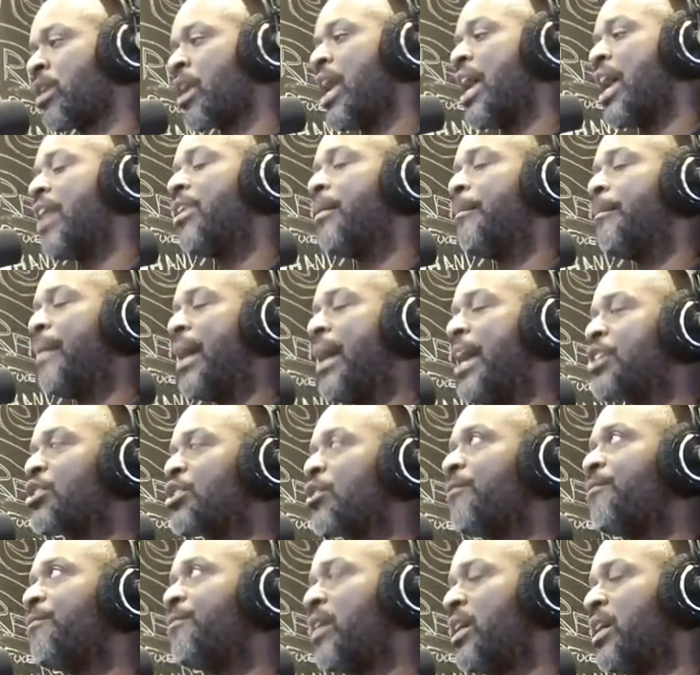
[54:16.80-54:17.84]
And the major
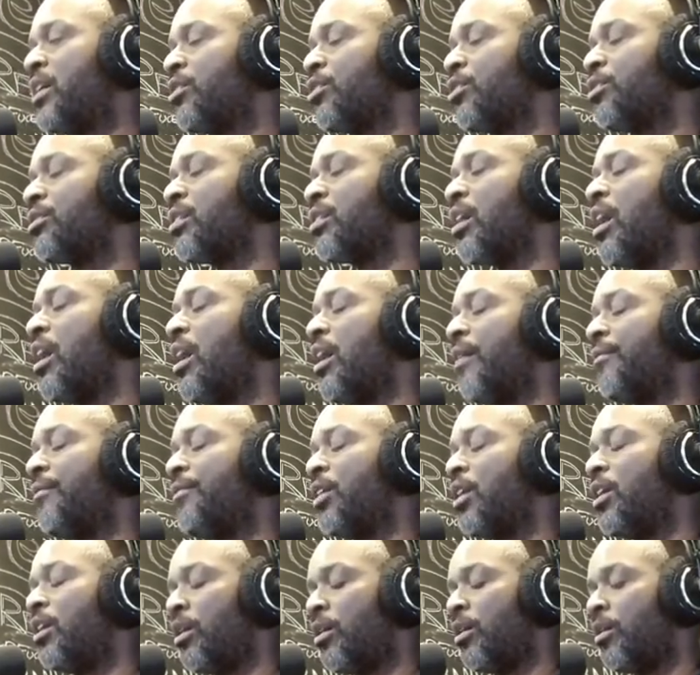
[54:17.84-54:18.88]
funders of
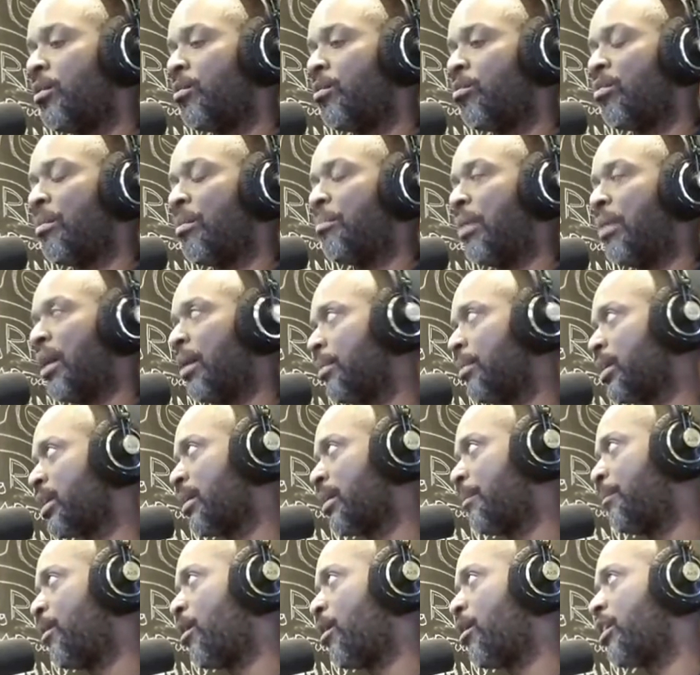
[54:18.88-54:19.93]
the
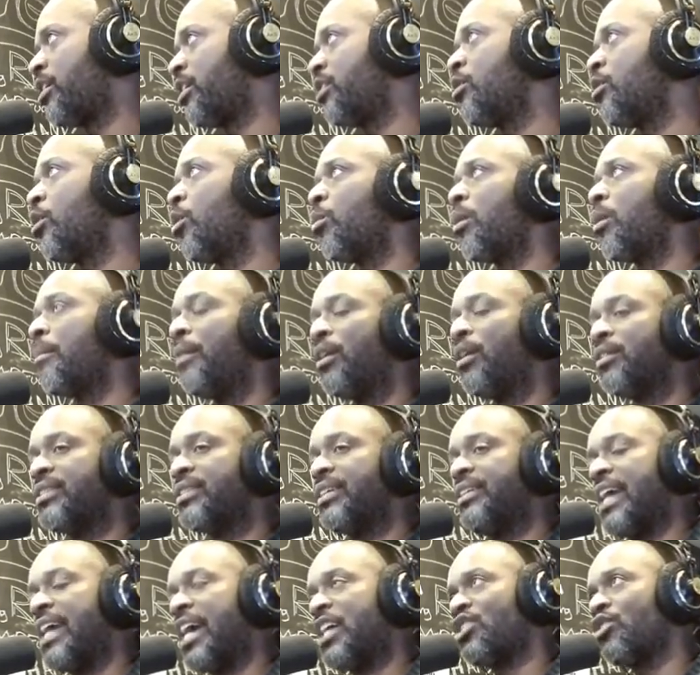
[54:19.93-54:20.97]
Republican Party were
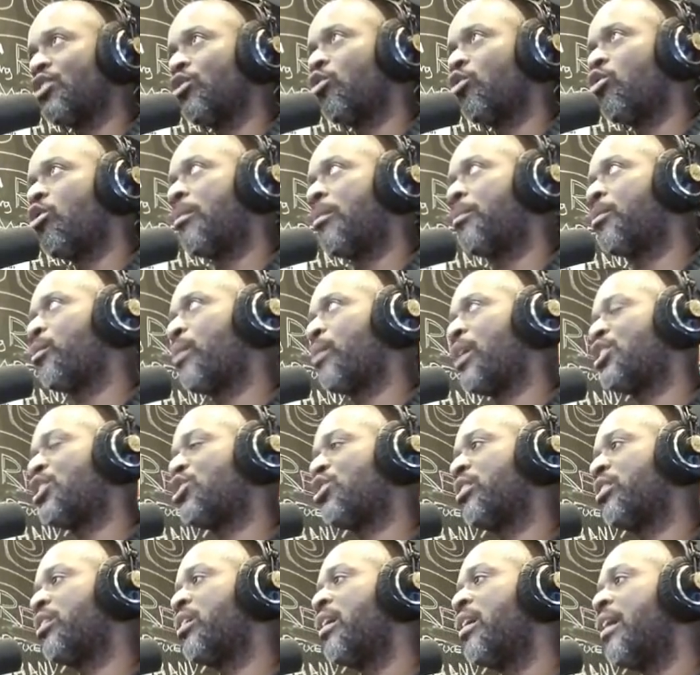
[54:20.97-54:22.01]
multinational
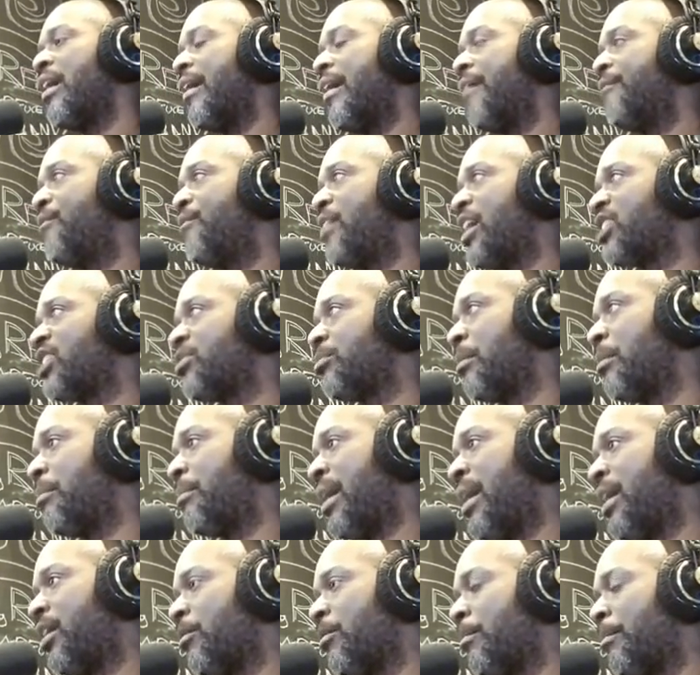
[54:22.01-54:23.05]
corporation, investment
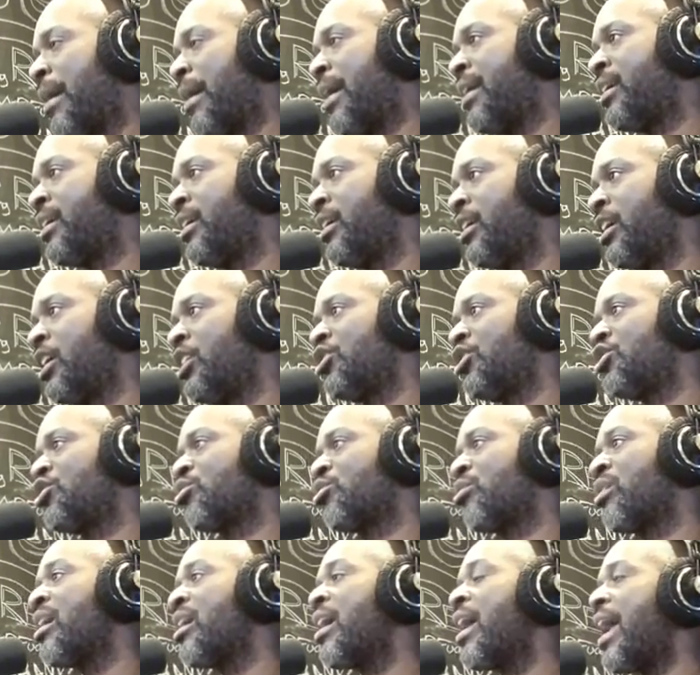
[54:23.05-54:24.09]
banker, banking
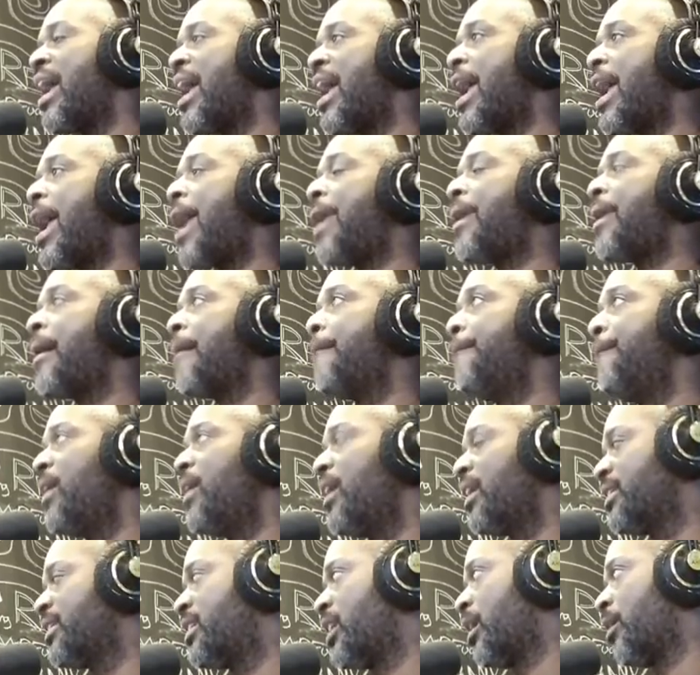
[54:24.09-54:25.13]
industry, and
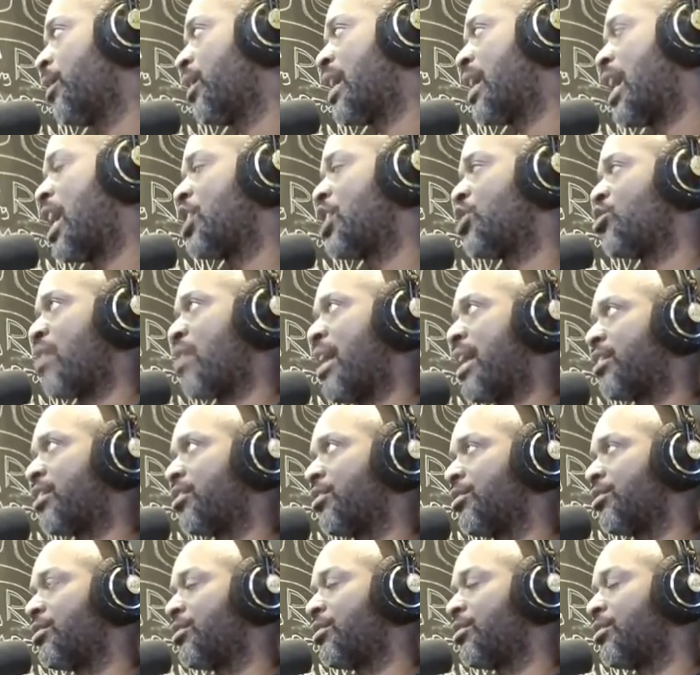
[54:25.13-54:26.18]
military
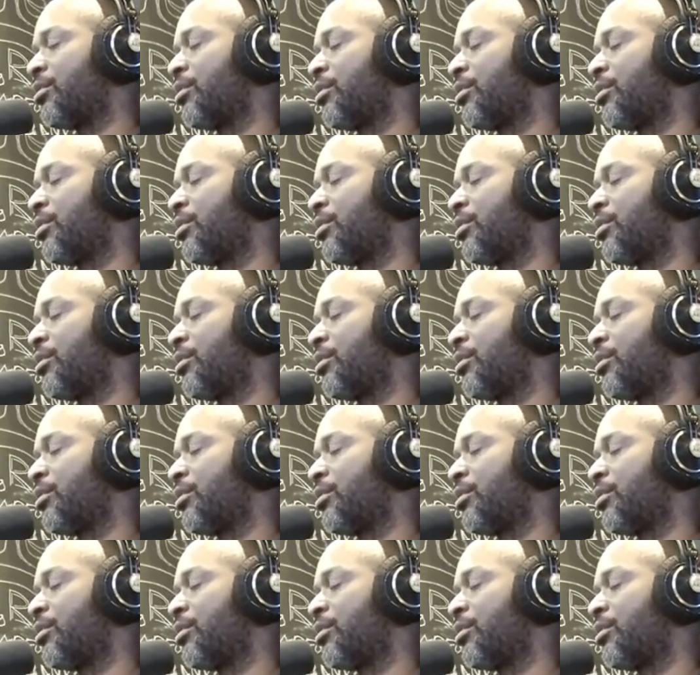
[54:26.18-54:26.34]
contractors.